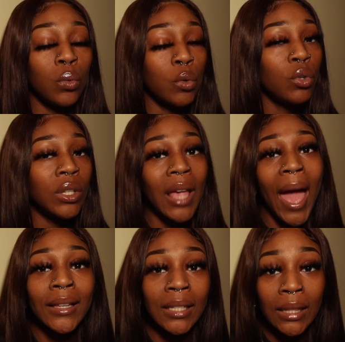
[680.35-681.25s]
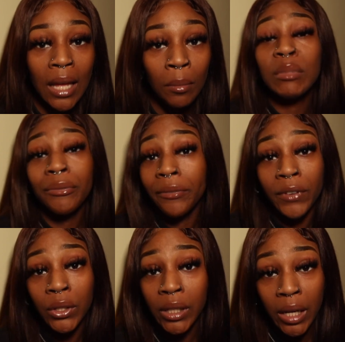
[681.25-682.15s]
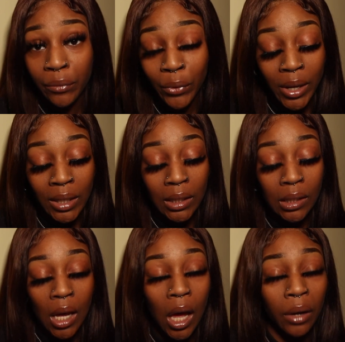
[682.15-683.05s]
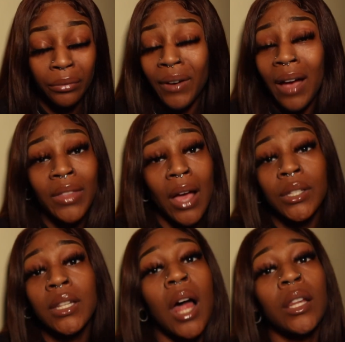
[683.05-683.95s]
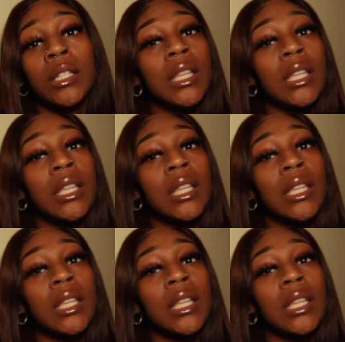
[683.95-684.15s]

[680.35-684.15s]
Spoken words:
You just asking them to fulfill an invoice of $5,000